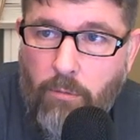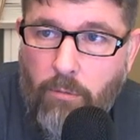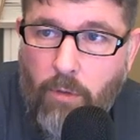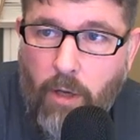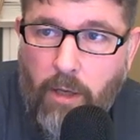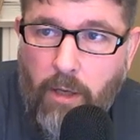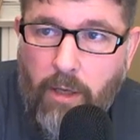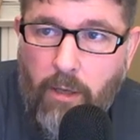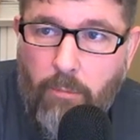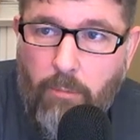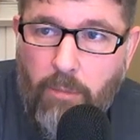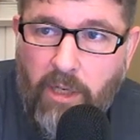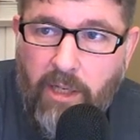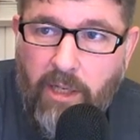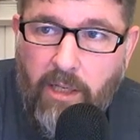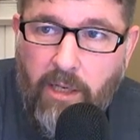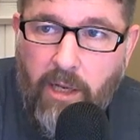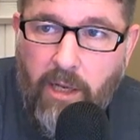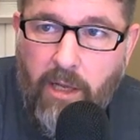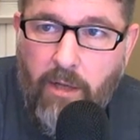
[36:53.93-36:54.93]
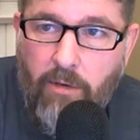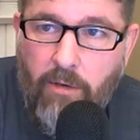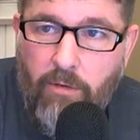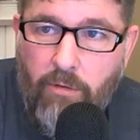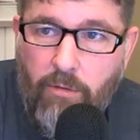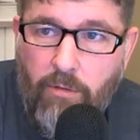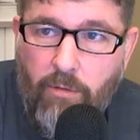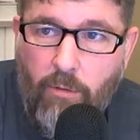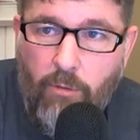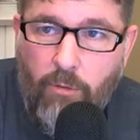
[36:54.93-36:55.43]
I got a blinking
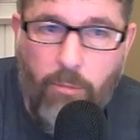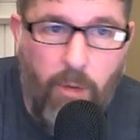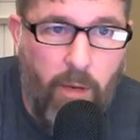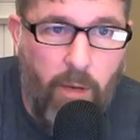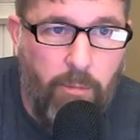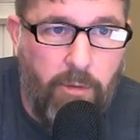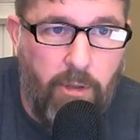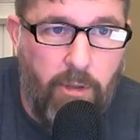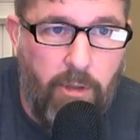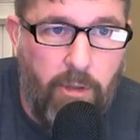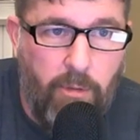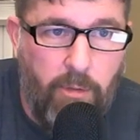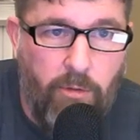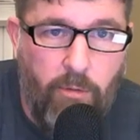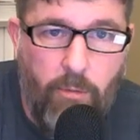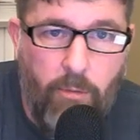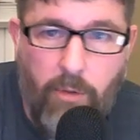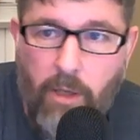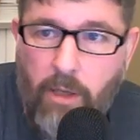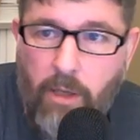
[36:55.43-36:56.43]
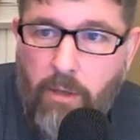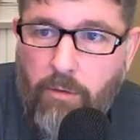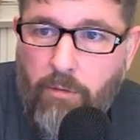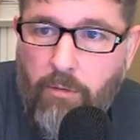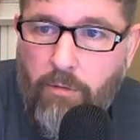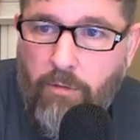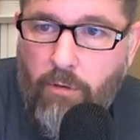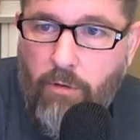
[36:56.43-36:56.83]
end, so it's probably coming to an end.